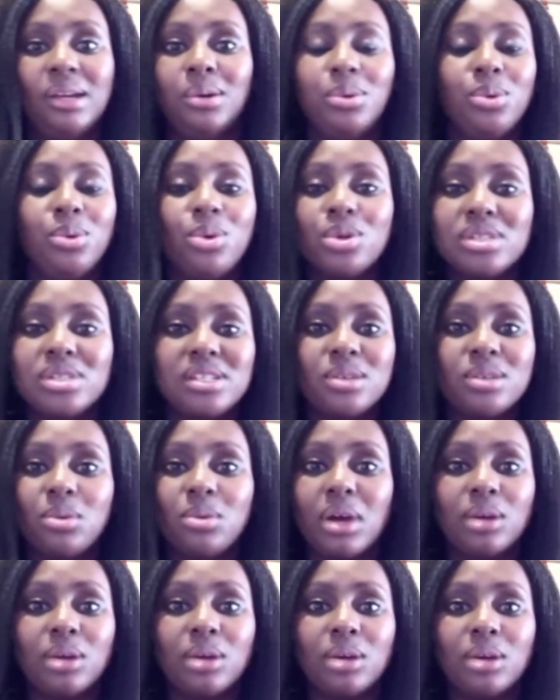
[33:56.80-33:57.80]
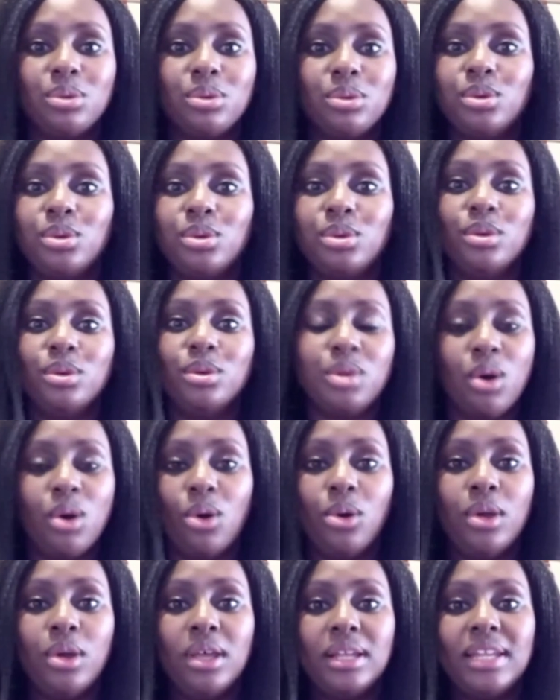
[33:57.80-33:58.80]
Uko si kwangu,
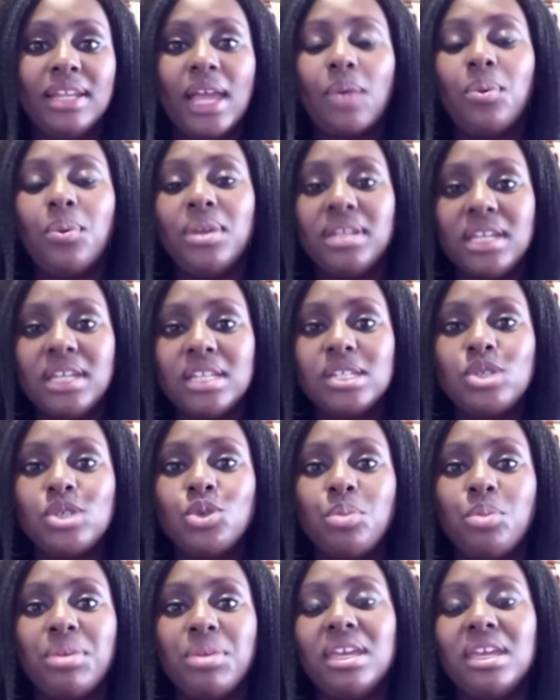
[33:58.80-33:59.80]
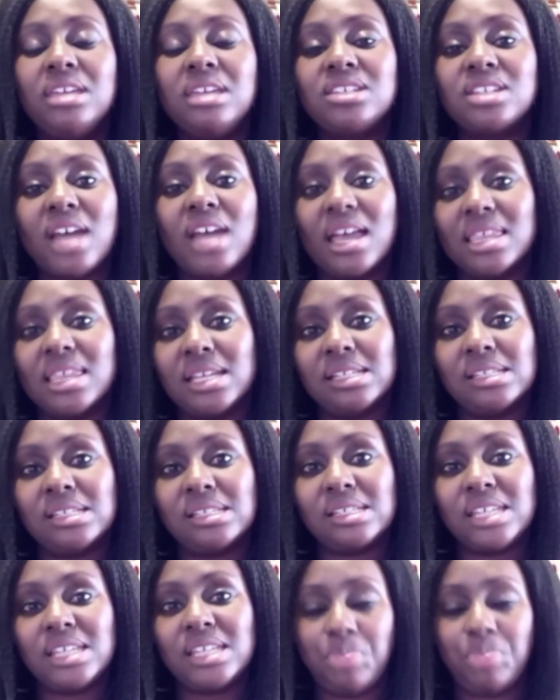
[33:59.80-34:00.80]
like we need to be each
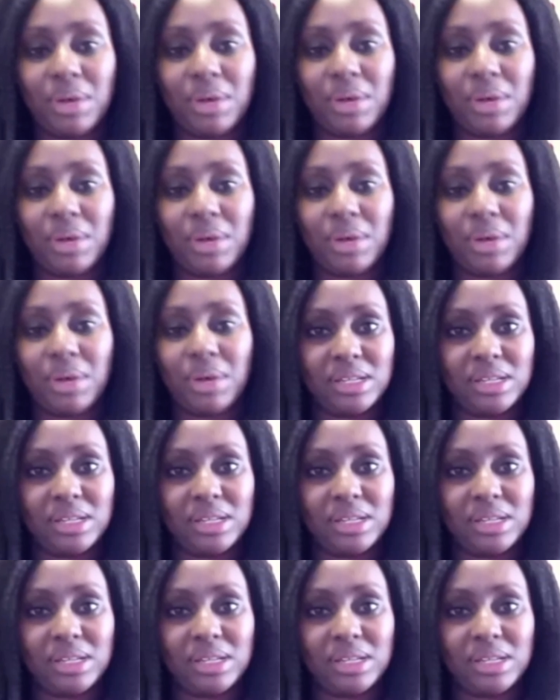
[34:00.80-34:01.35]
other's keepers.